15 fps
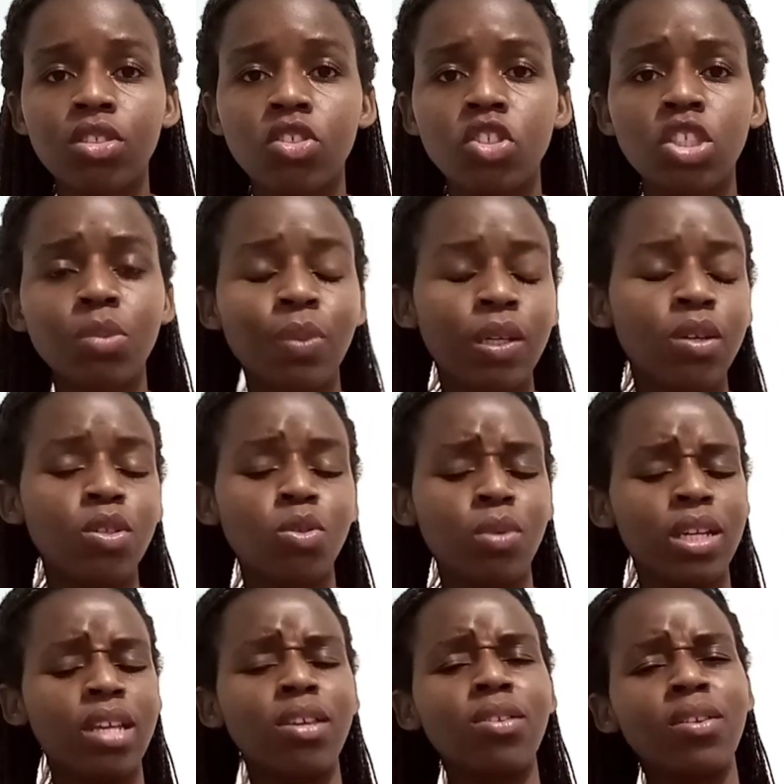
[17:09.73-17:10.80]
Just because when
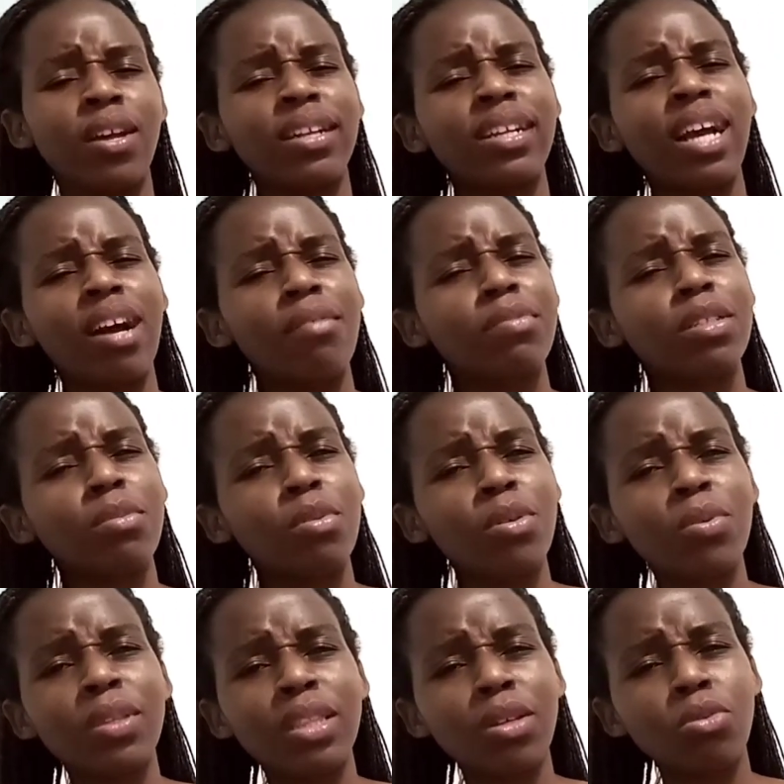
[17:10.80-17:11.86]
you're not comfortable
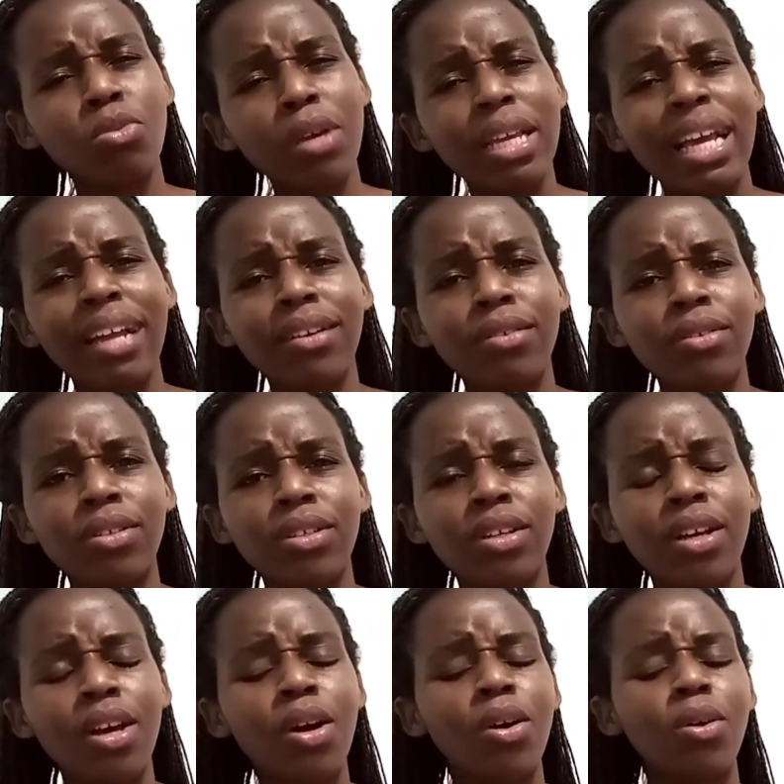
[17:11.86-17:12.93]
with the way I look,
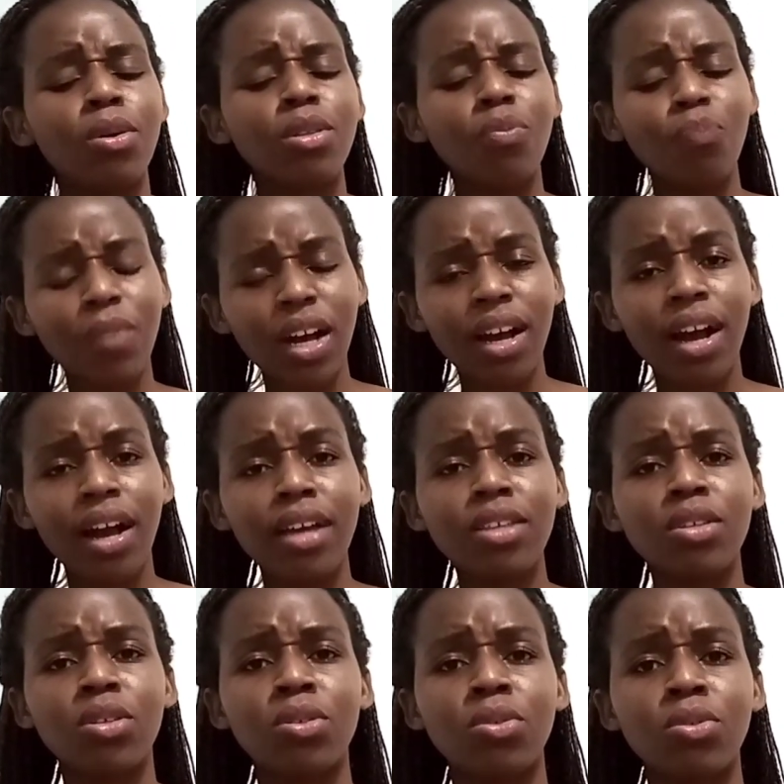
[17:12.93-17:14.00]
who the fuck are
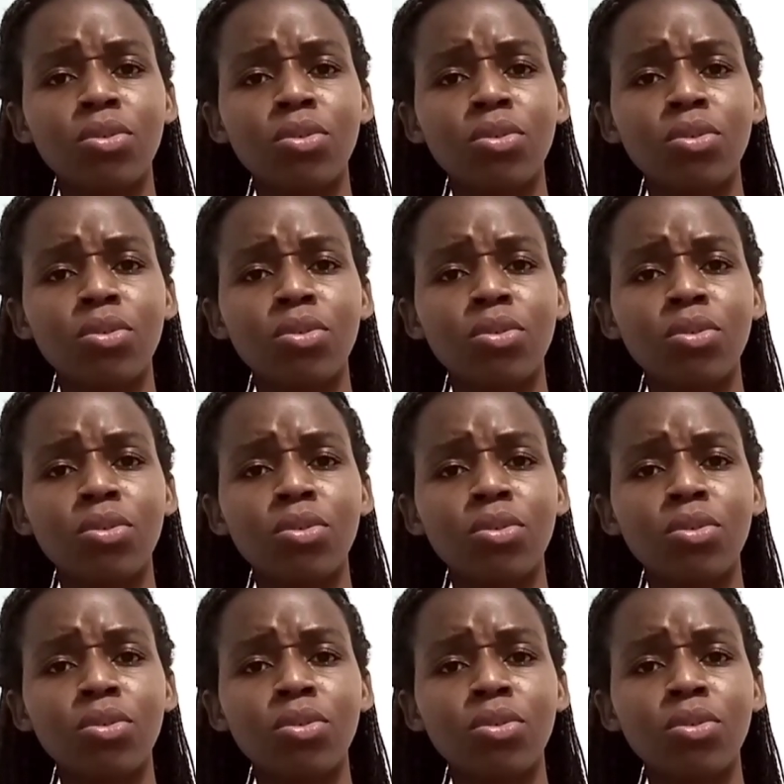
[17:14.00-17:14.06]
you?